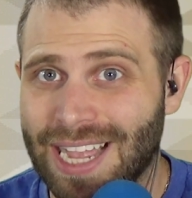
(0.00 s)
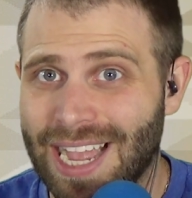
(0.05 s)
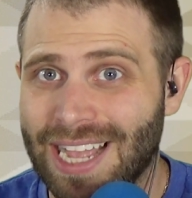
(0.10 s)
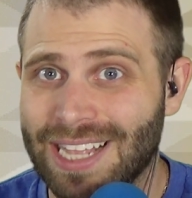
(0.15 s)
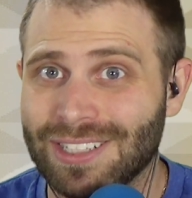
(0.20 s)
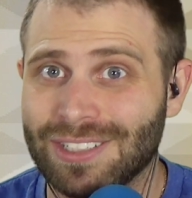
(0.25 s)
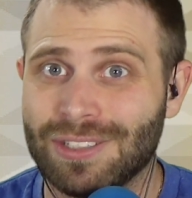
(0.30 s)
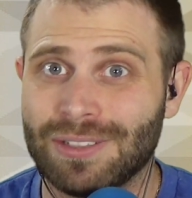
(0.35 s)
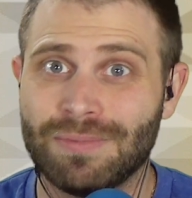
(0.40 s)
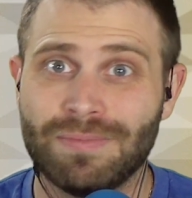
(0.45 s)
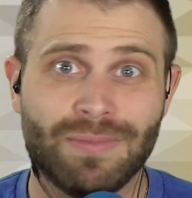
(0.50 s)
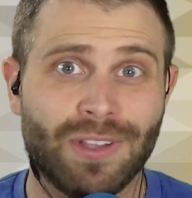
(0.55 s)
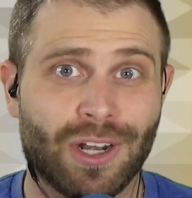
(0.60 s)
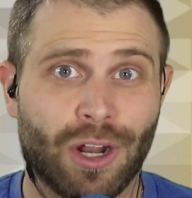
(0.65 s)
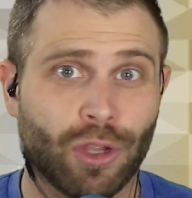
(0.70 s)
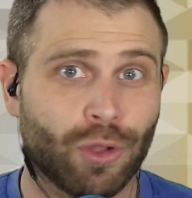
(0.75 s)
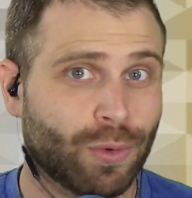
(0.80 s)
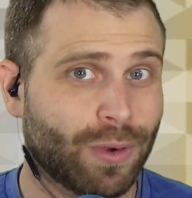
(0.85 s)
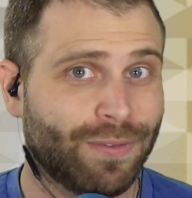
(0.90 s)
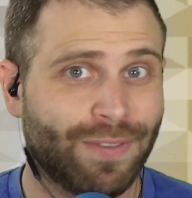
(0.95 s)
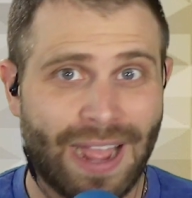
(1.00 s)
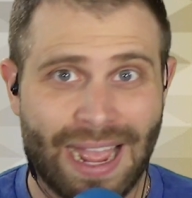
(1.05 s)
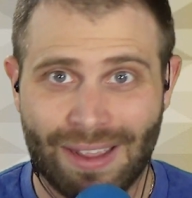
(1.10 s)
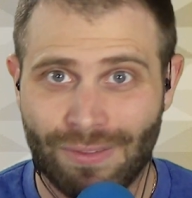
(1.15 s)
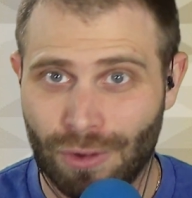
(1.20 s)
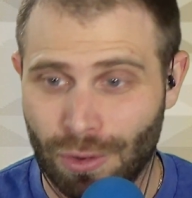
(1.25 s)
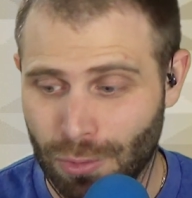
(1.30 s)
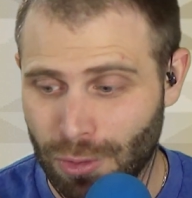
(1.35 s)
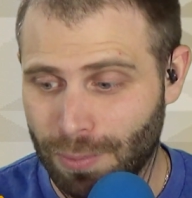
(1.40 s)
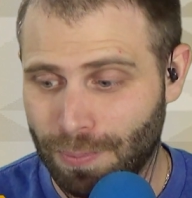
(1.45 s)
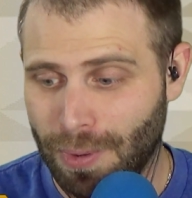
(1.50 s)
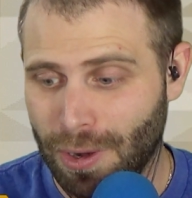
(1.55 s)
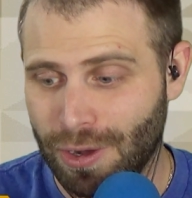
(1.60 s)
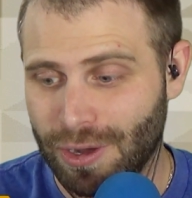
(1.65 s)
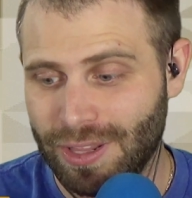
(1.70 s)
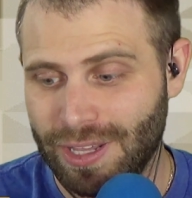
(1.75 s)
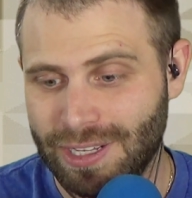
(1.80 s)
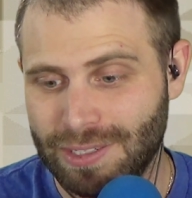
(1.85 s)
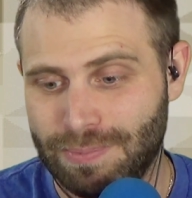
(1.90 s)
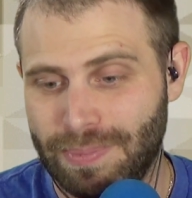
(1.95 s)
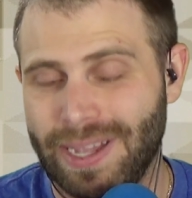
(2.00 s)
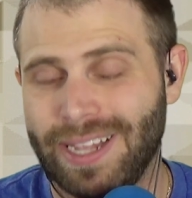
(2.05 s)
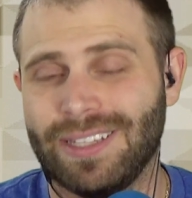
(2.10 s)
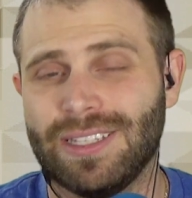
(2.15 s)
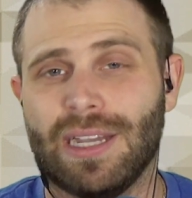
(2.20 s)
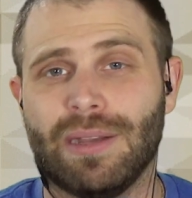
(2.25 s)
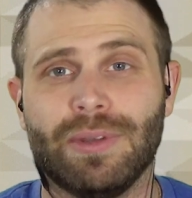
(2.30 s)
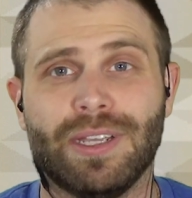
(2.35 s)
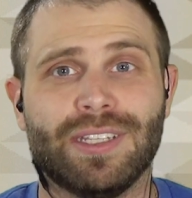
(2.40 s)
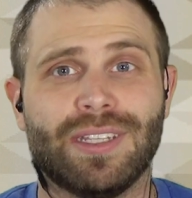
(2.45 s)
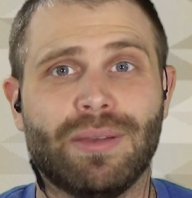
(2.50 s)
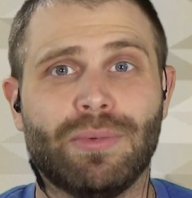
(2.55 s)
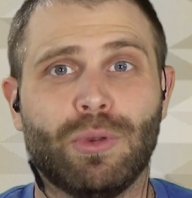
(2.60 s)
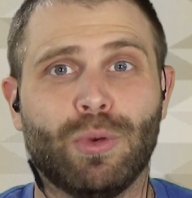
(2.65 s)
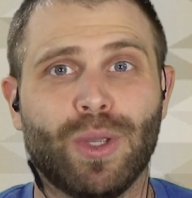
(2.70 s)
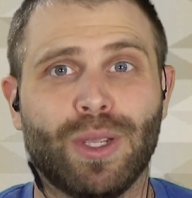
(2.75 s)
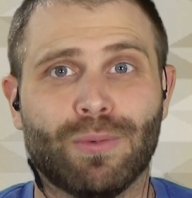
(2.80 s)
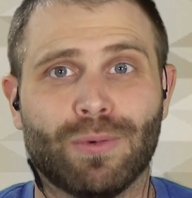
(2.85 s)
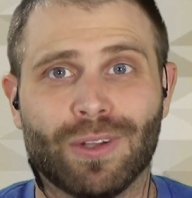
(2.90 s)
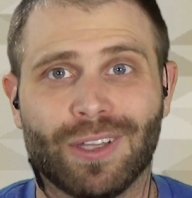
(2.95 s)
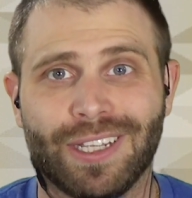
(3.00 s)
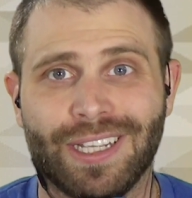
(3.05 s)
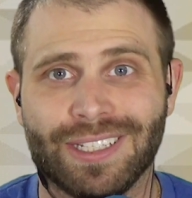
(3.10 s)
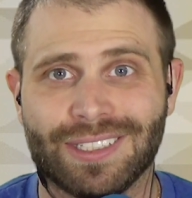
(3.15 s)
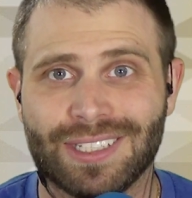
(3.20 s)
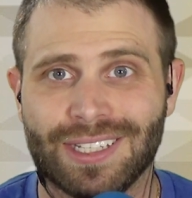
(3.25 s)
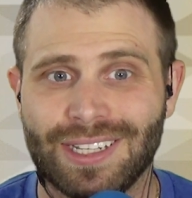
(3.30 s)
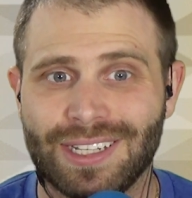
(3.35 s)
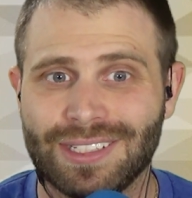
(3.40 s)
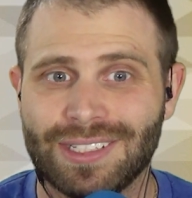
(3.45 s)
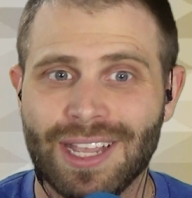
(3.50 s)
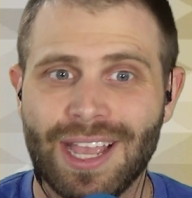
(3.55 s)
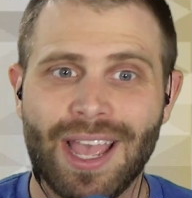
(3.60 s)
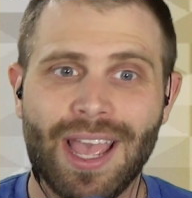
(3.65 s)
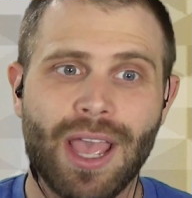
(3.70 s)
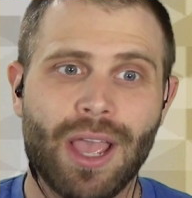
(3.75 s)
As you know, the Revival were part of these big WWE releases.